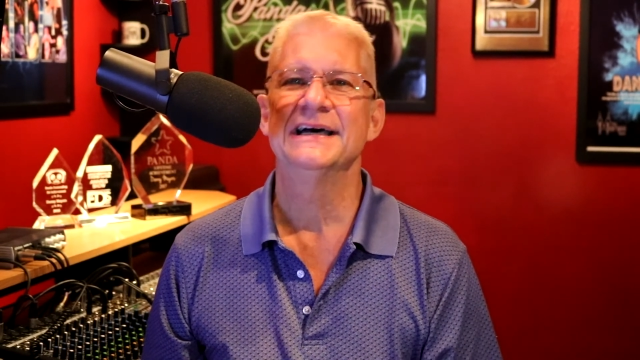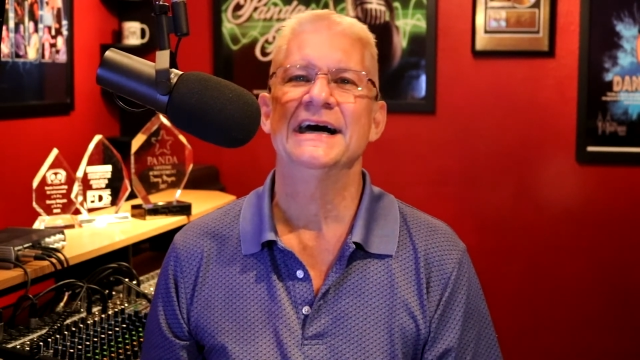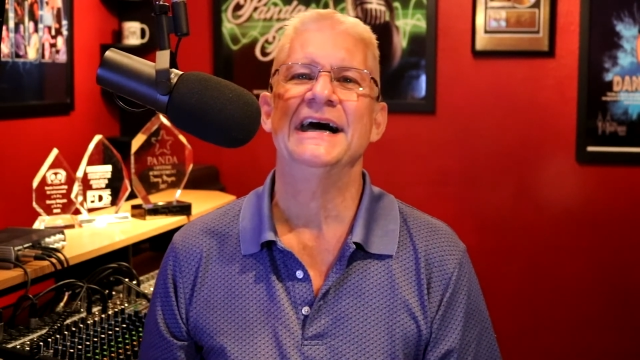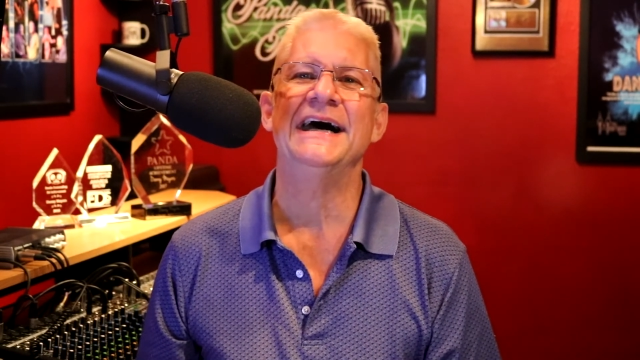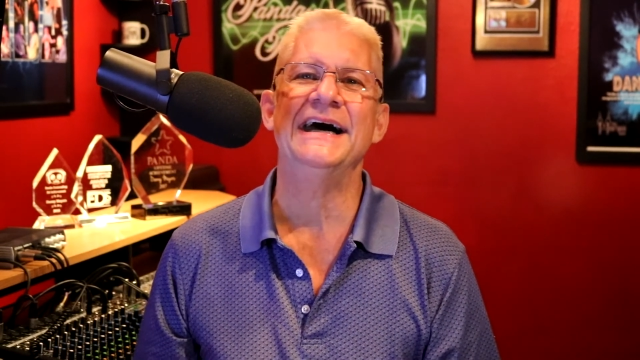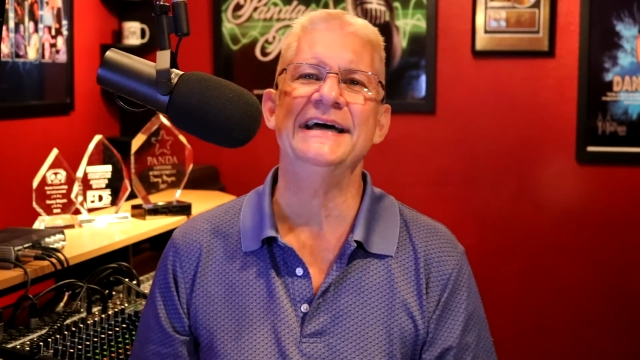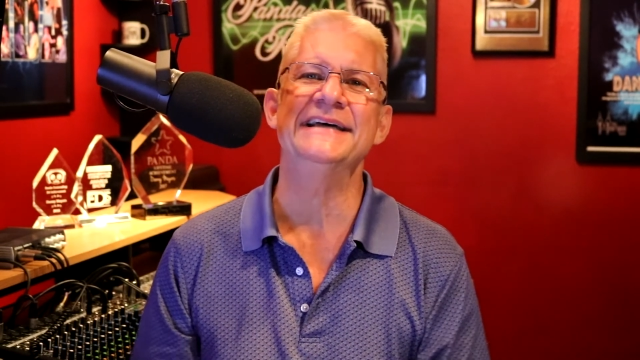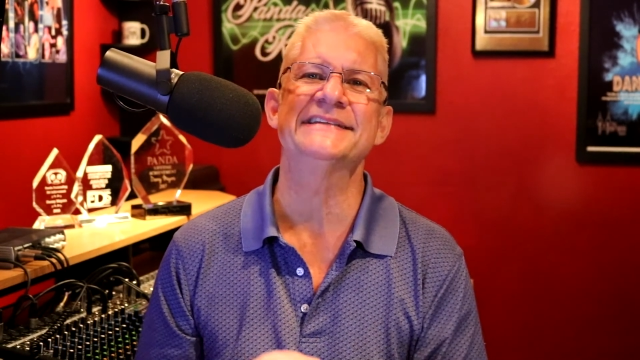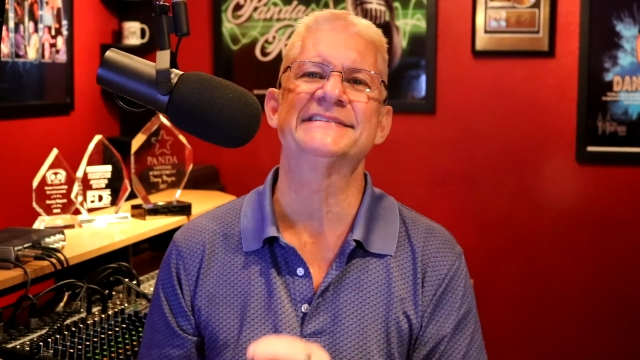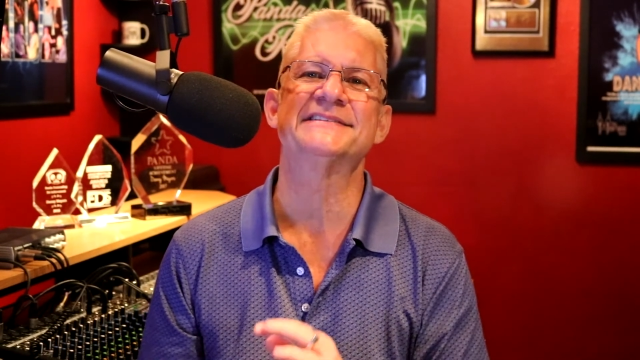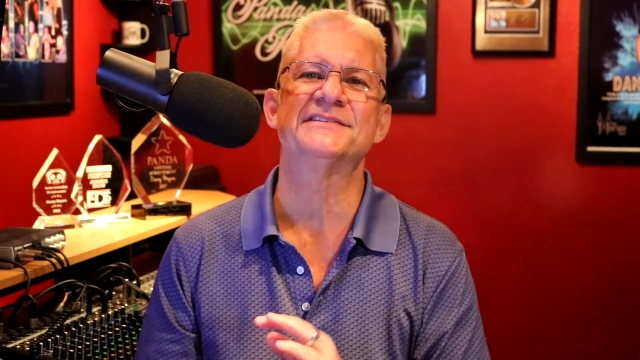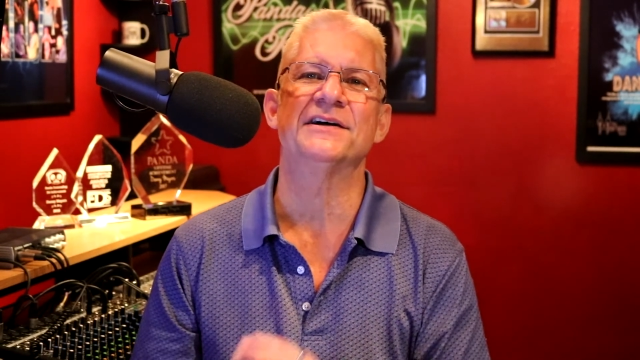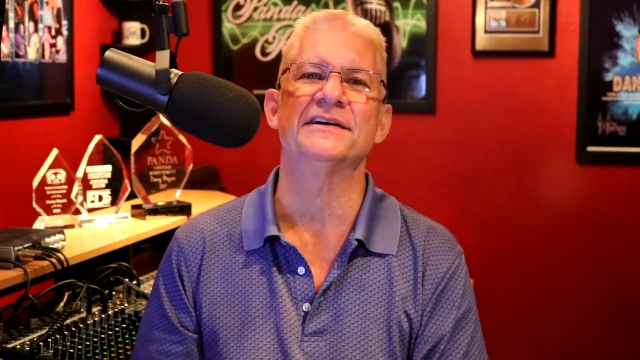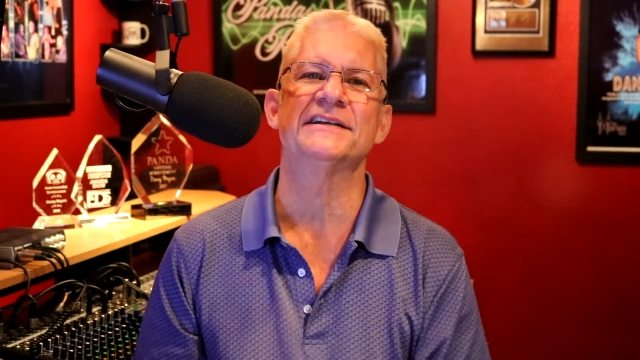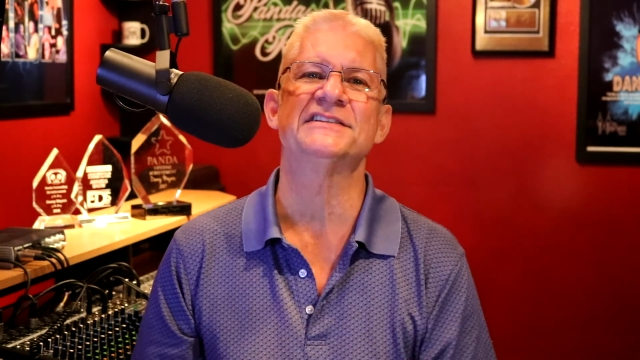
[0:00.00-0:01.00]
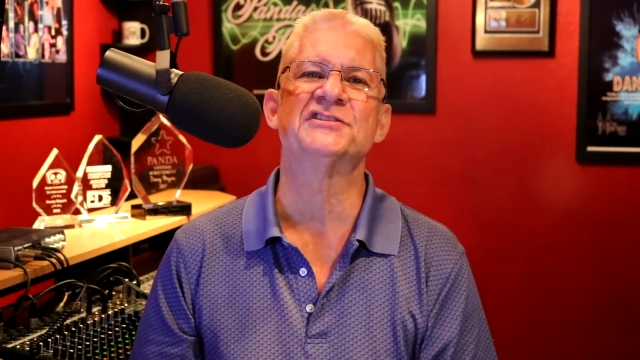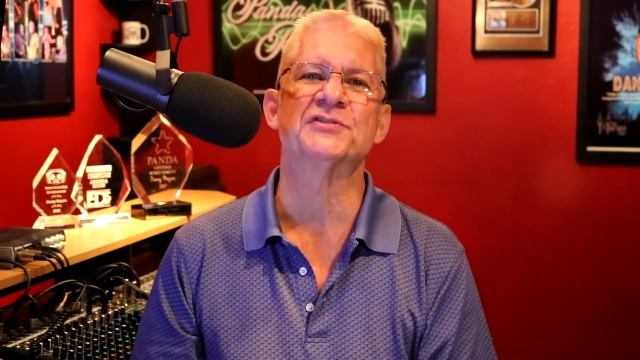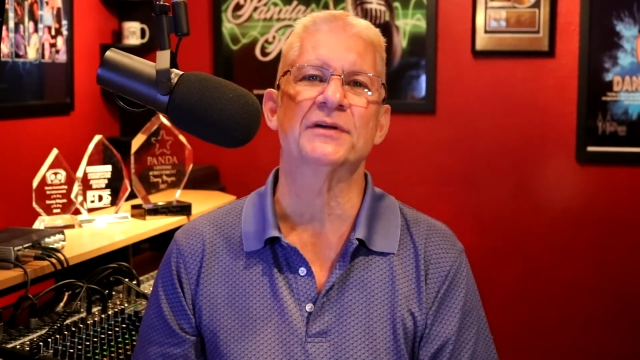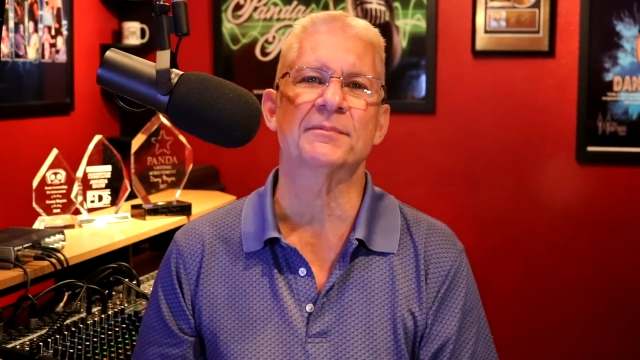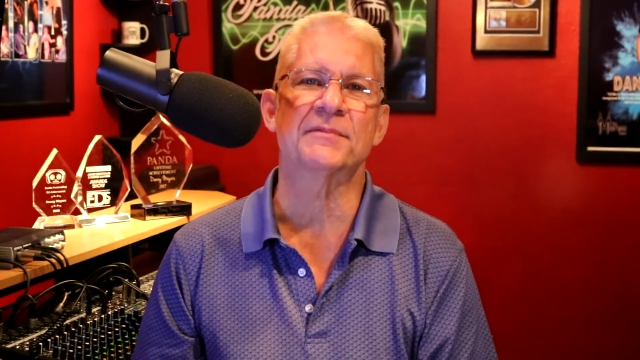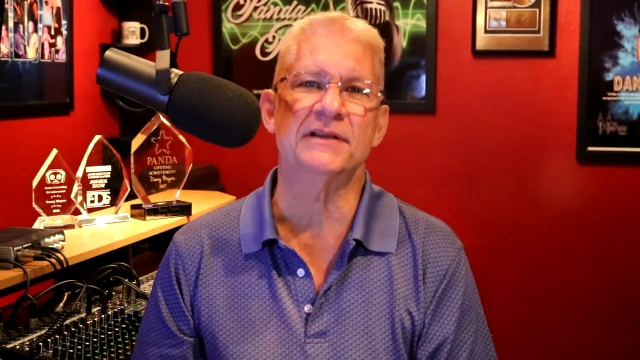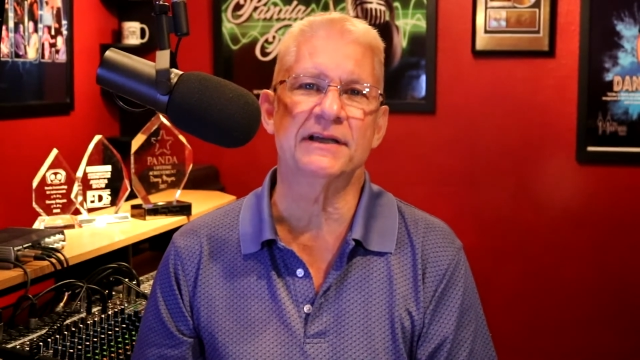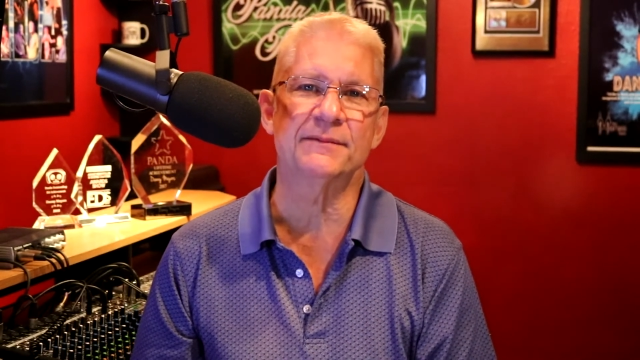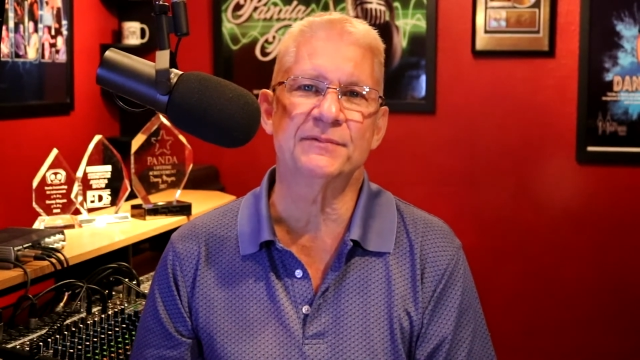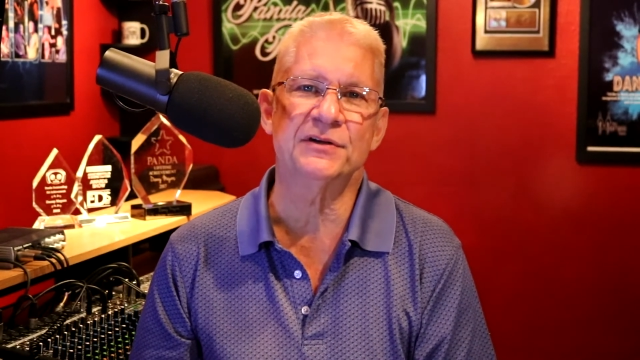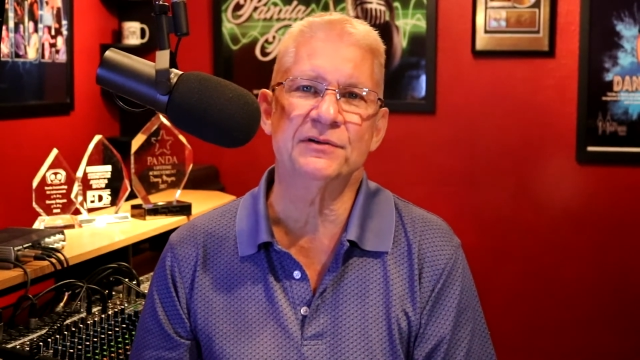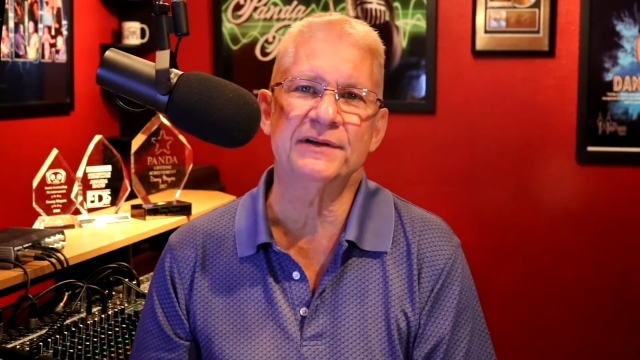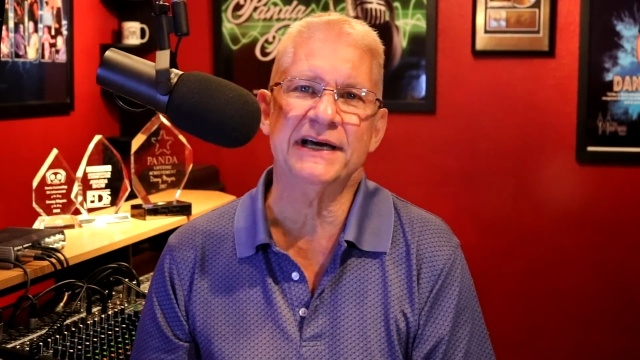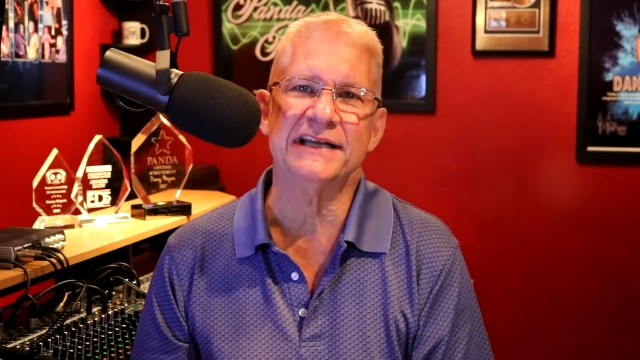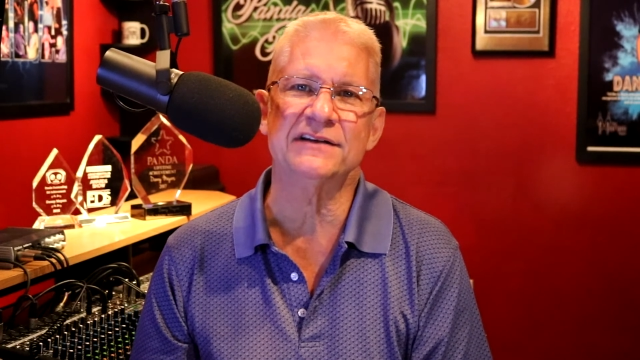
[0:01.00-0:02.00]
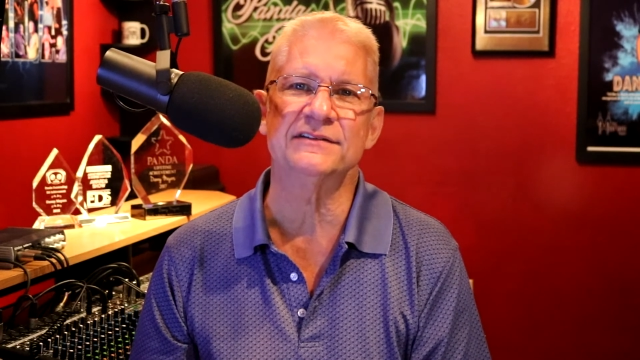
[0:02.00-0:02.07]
I started Strip Club U not